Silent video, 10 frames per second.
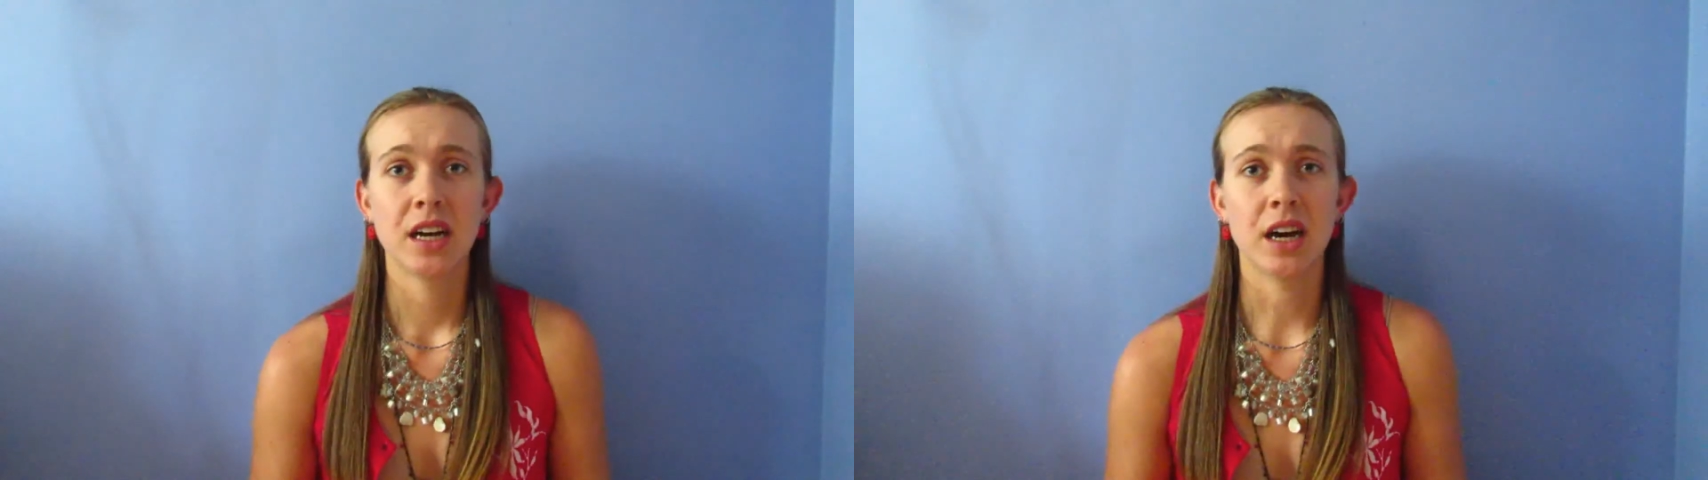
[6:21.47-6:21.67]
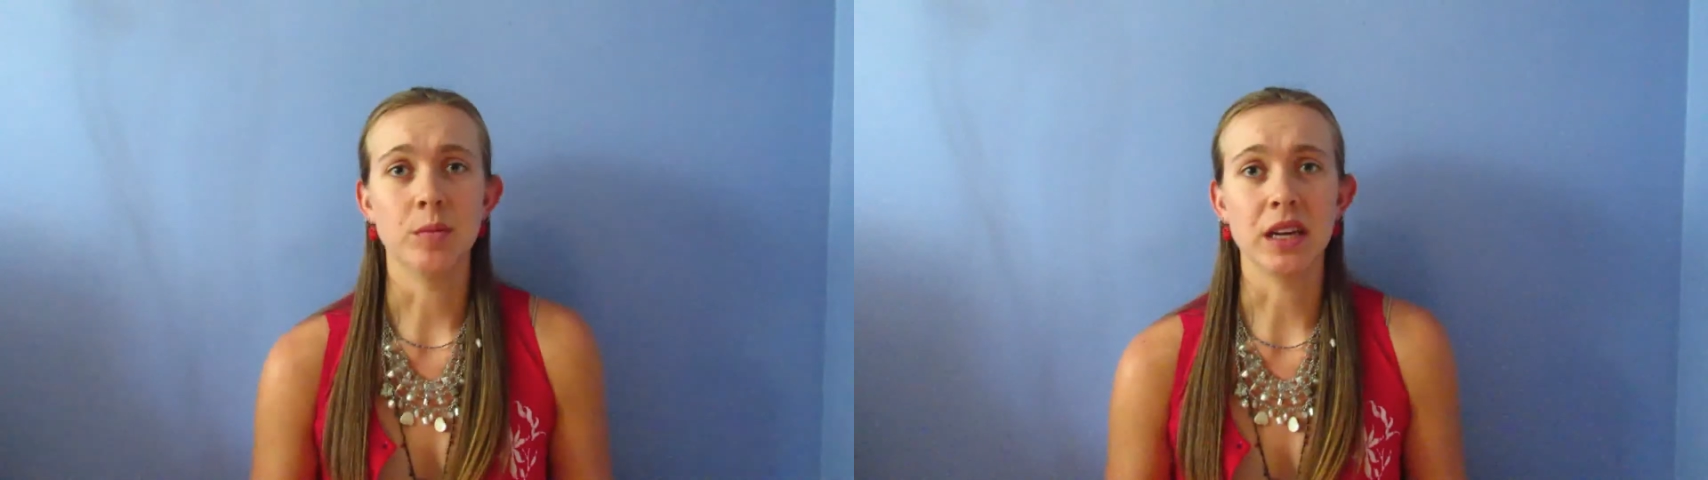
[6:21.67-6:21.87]

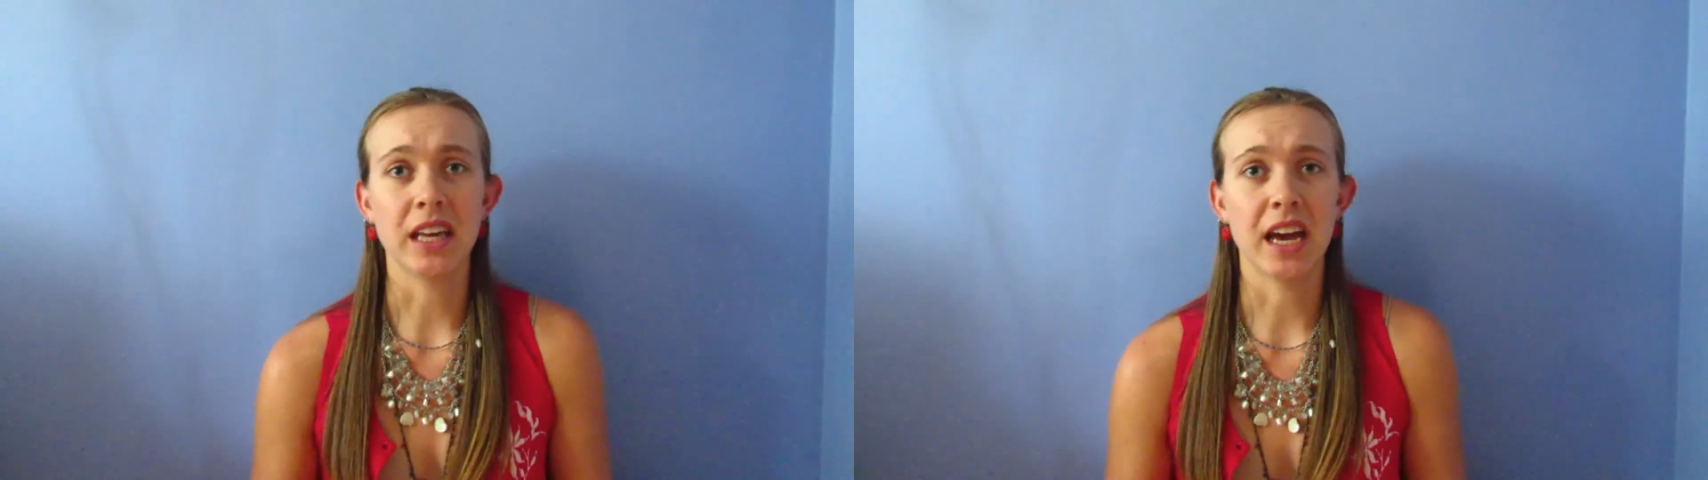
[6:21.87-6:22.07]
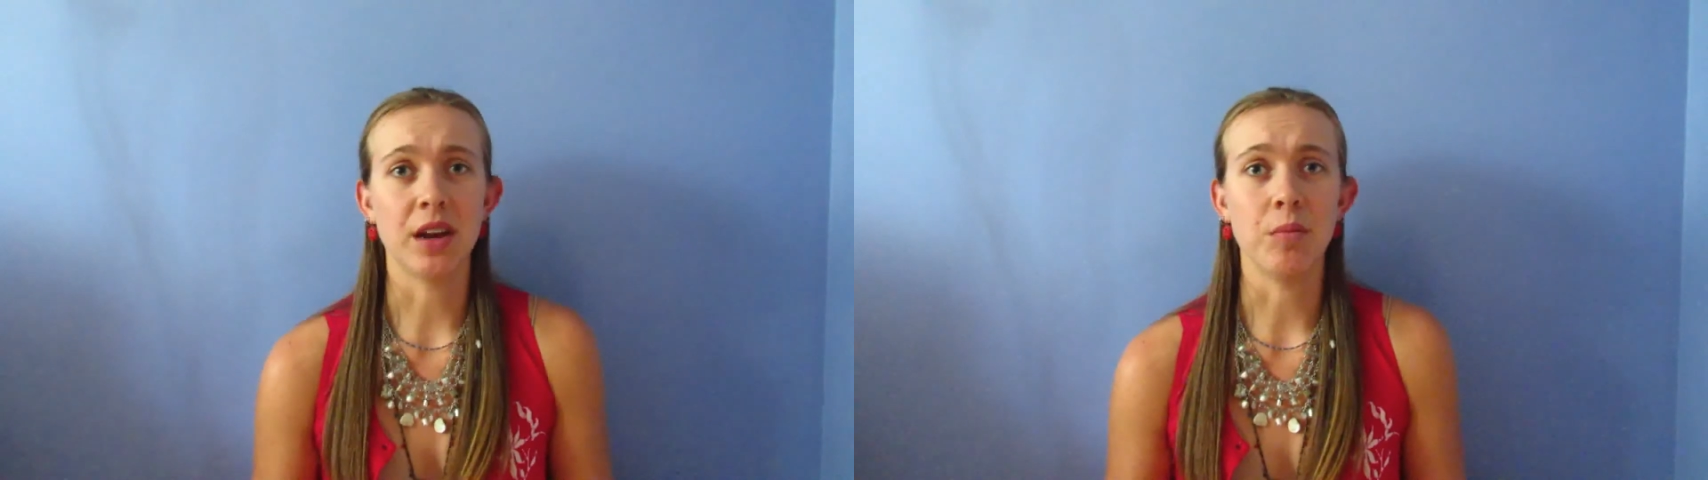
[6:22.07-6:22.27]

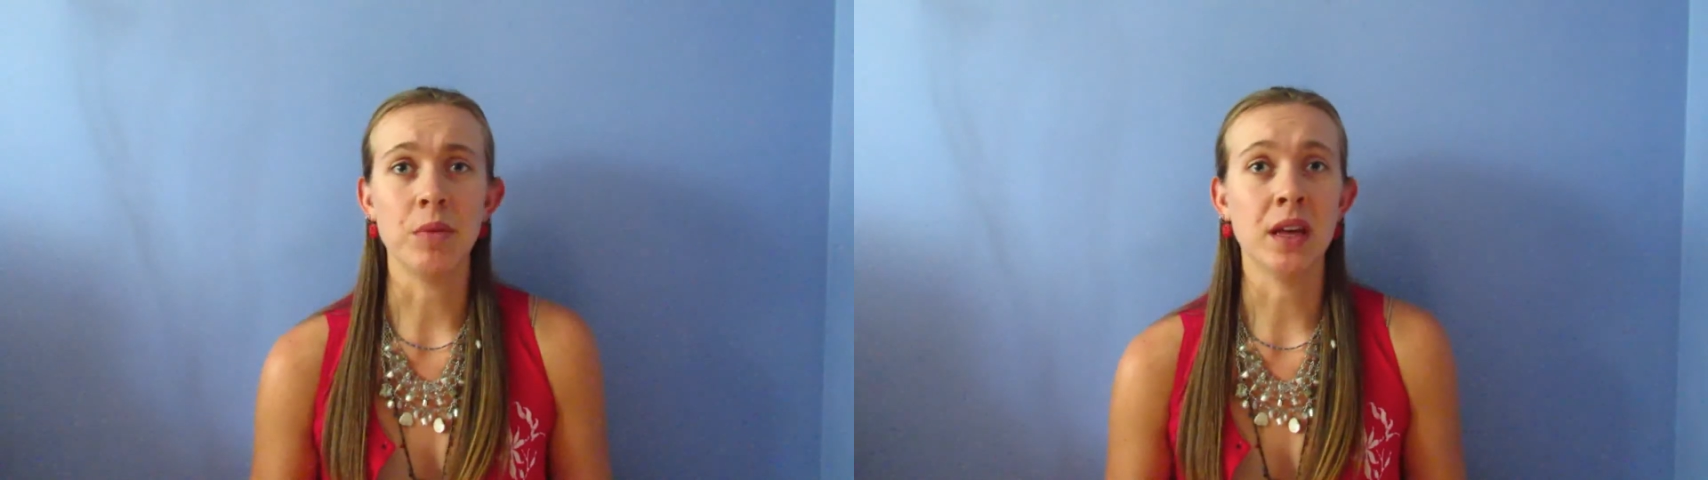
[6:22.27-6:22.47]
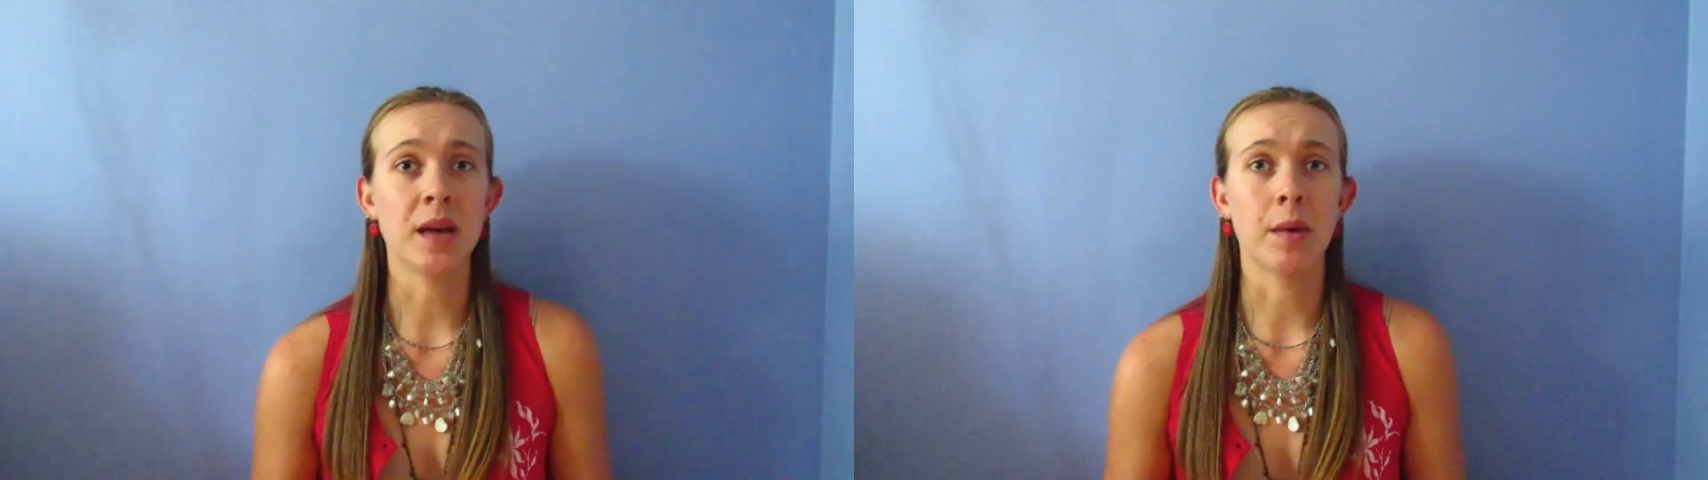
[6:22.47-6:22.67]
Again,
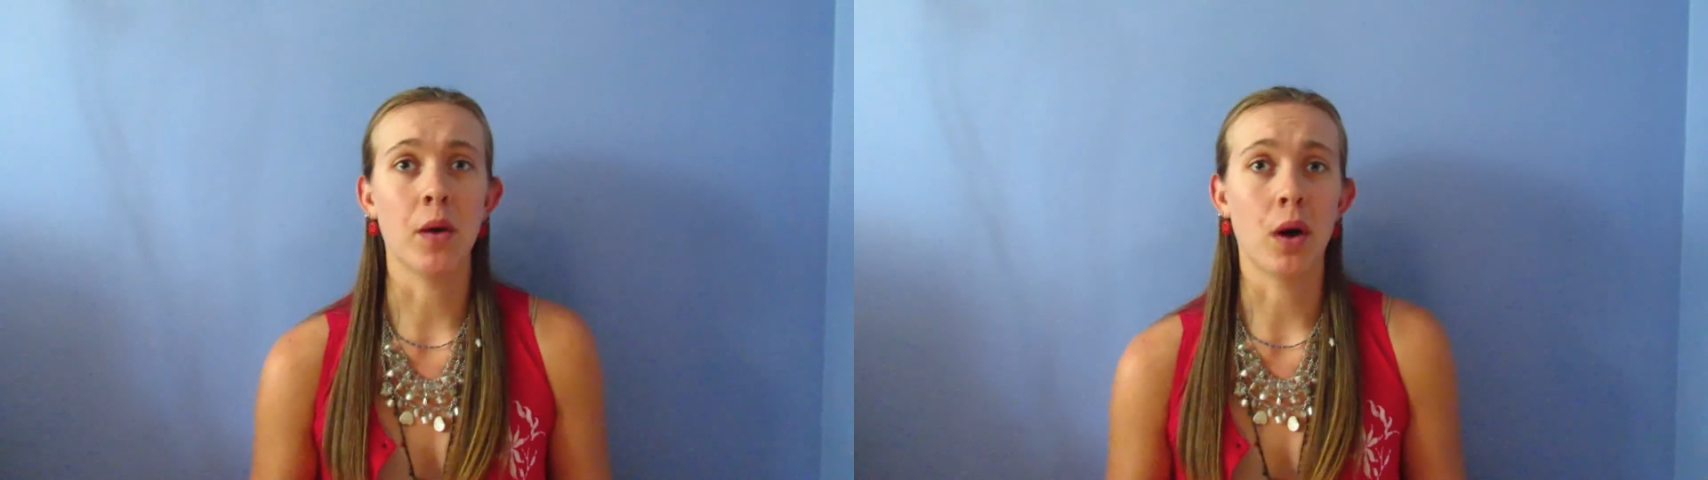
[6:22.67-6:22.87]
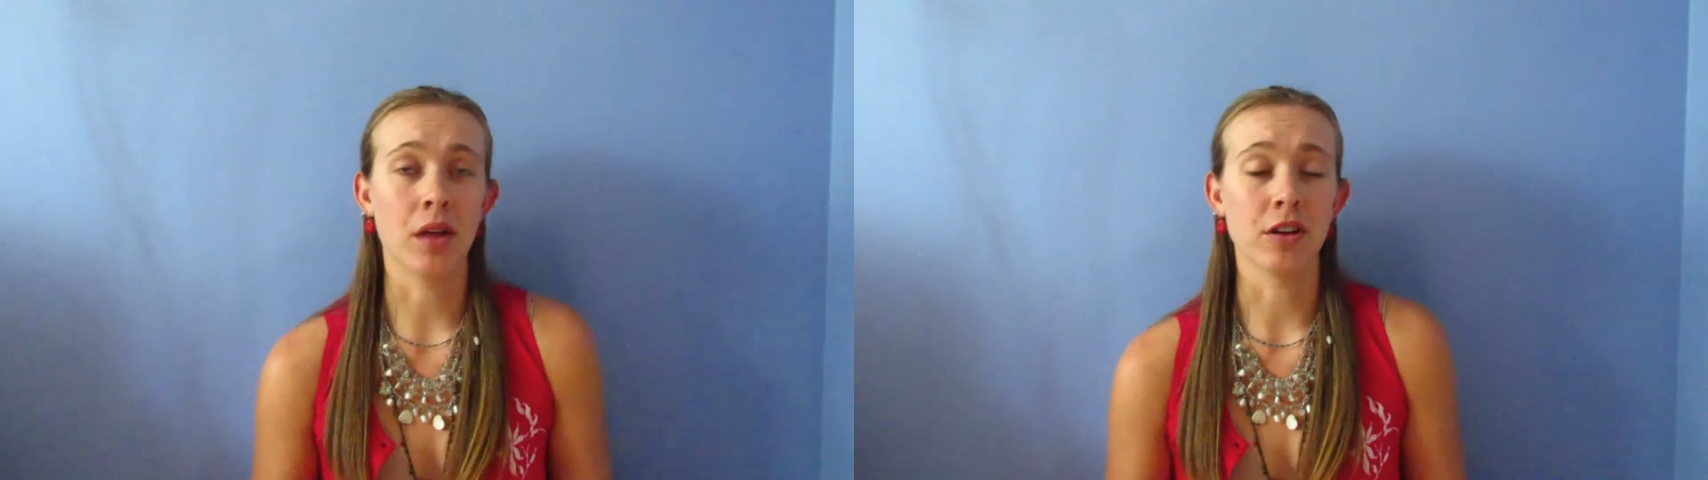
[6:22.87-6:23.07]
me and my
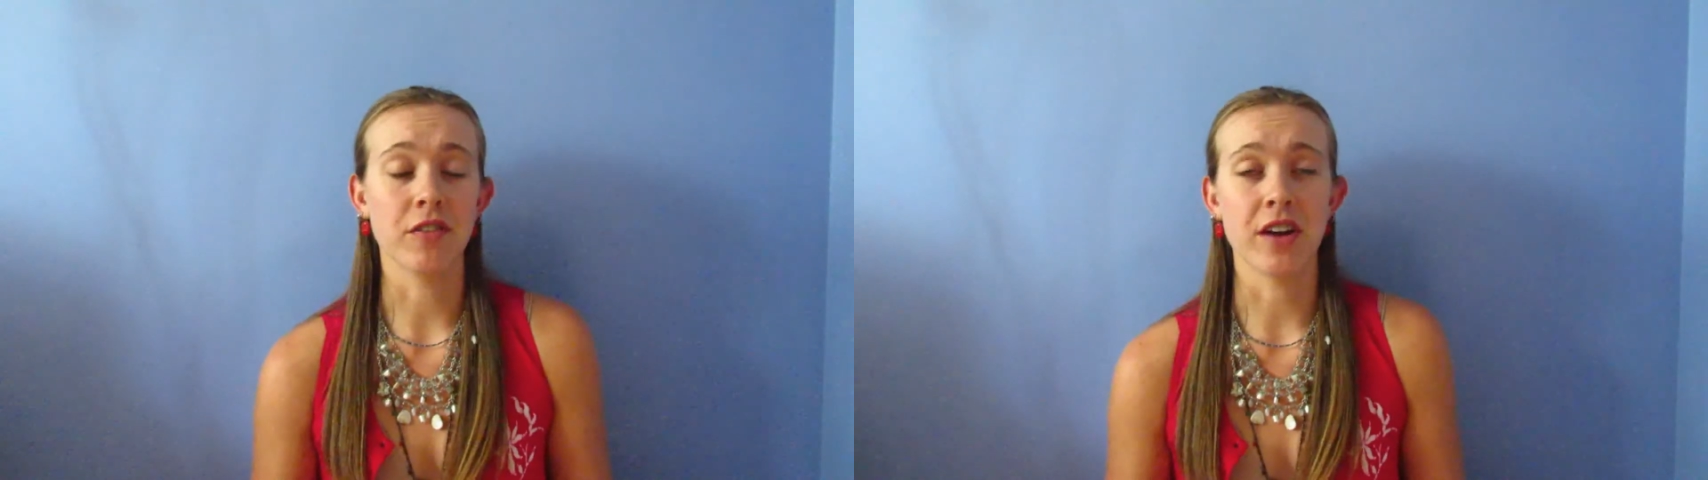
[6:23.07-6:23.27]
one other